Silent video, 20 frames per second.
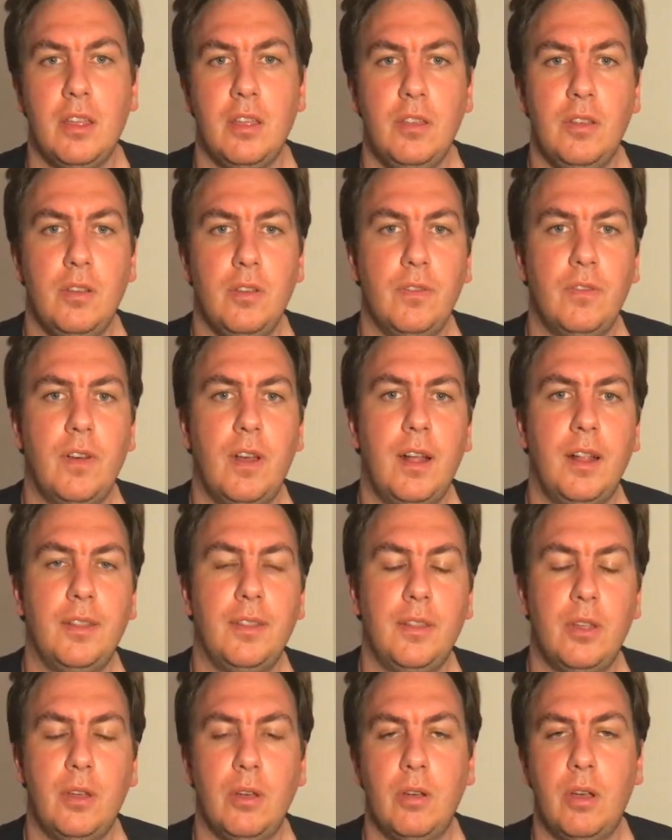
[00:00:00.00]
Yuval
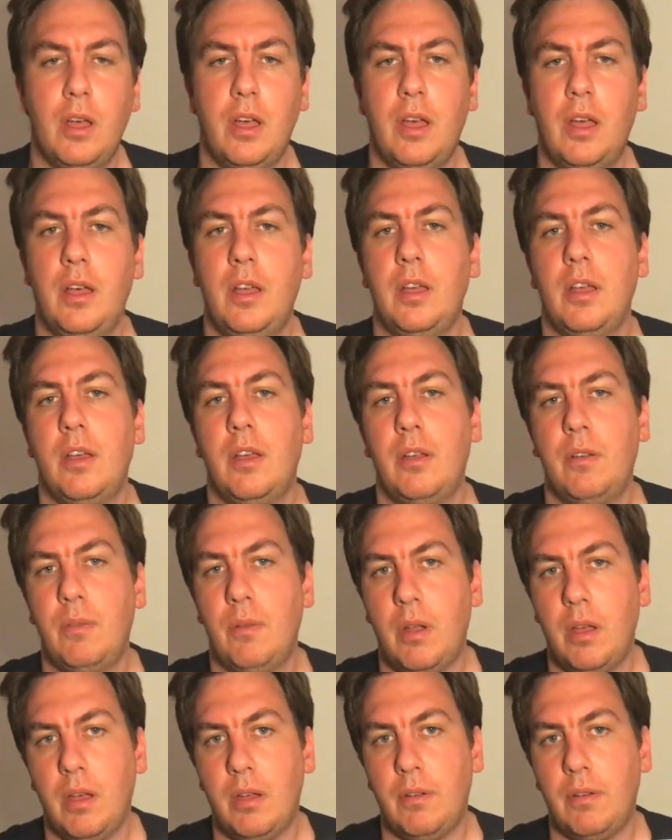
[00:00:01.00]
Noah
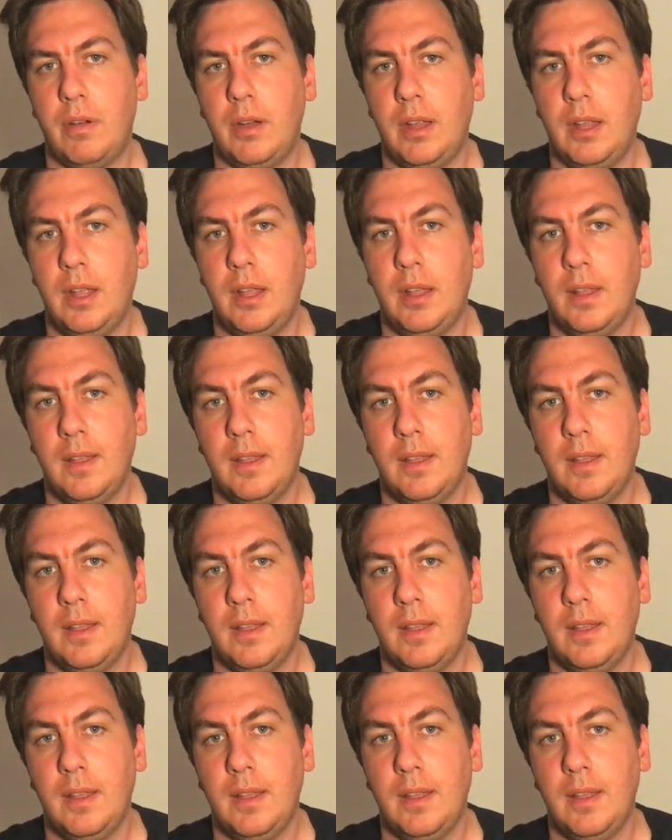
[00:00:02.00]
Harari.